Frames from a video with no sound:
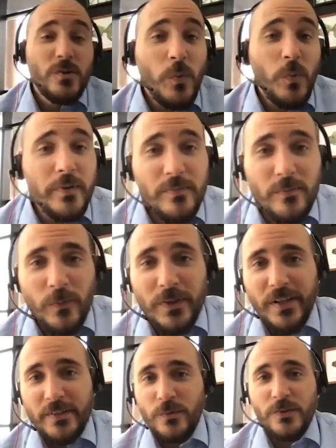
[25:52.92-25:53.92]
so one
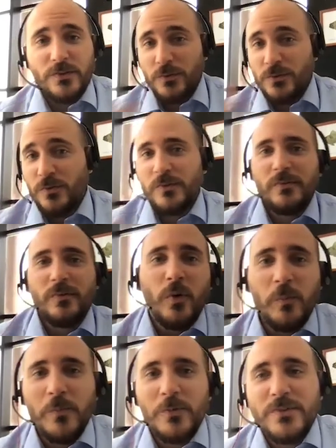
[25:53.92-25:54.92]
last question, because we're
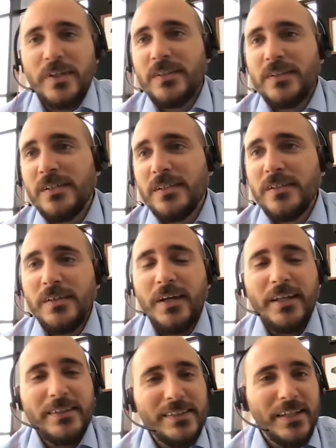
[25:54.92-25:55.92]
almost at the
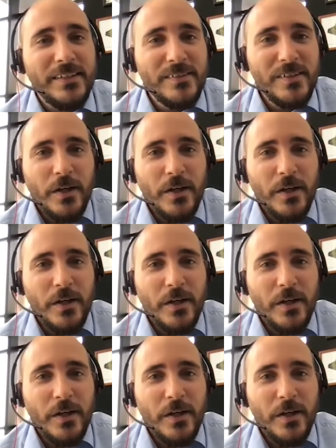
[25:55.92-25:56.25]
end.